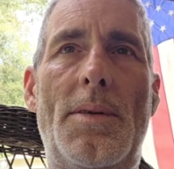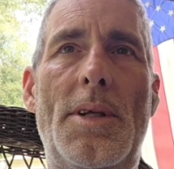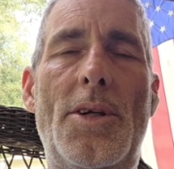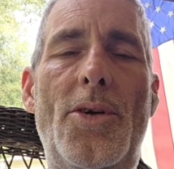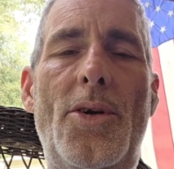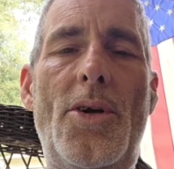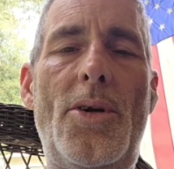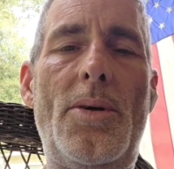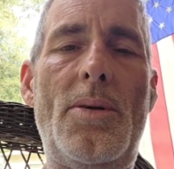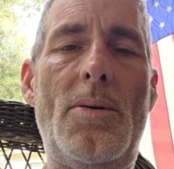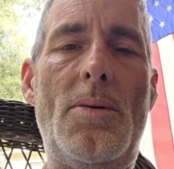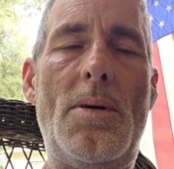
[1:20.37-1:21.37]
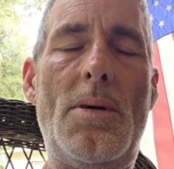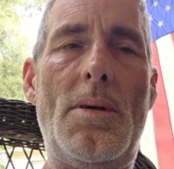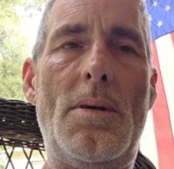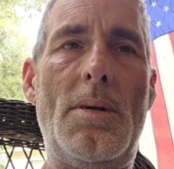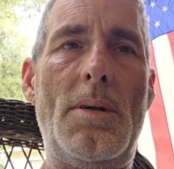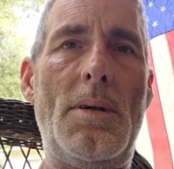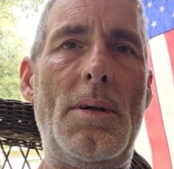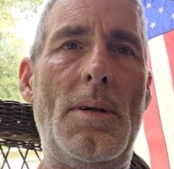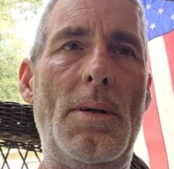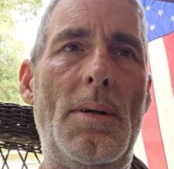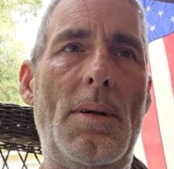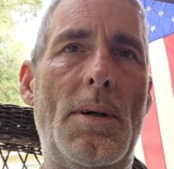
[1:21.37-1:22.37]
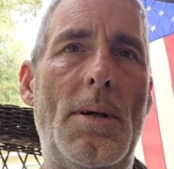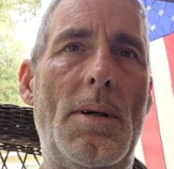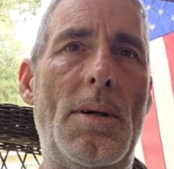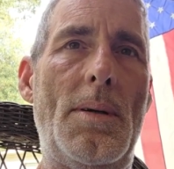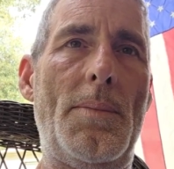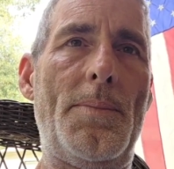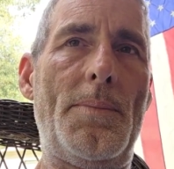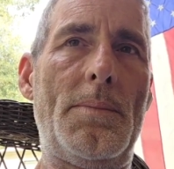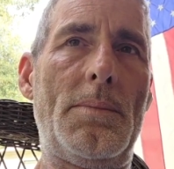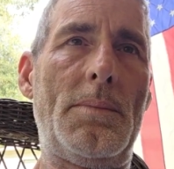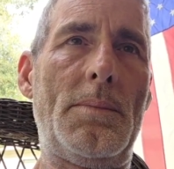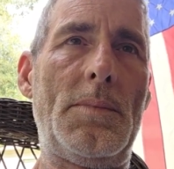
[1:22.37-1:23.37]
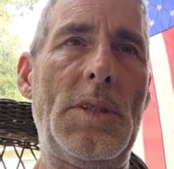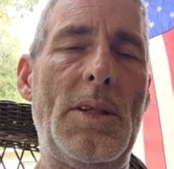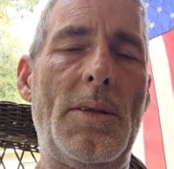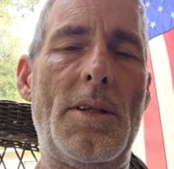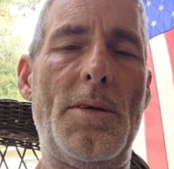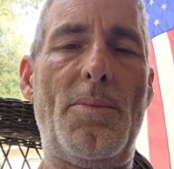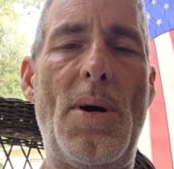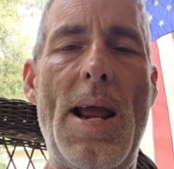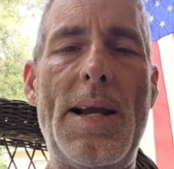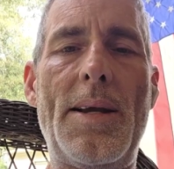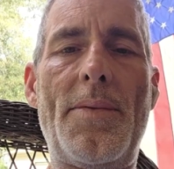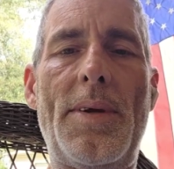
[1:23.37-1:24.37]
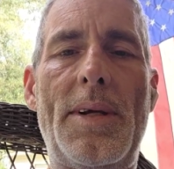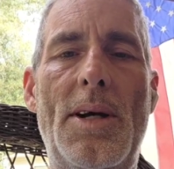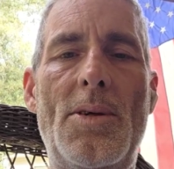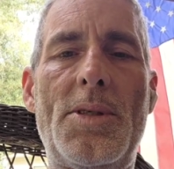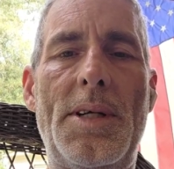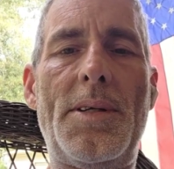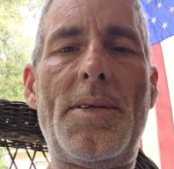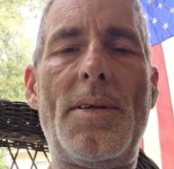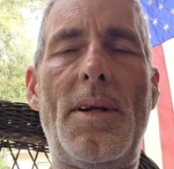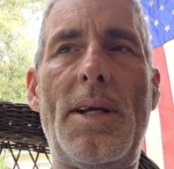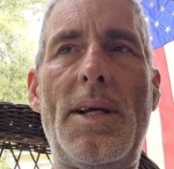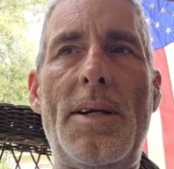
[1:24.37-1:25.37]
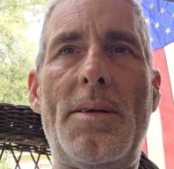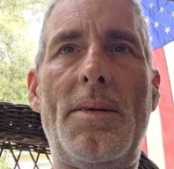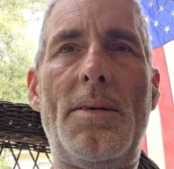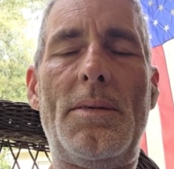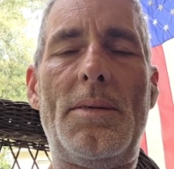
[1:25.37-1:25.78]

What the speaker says: the new the bracket that goes into the lid,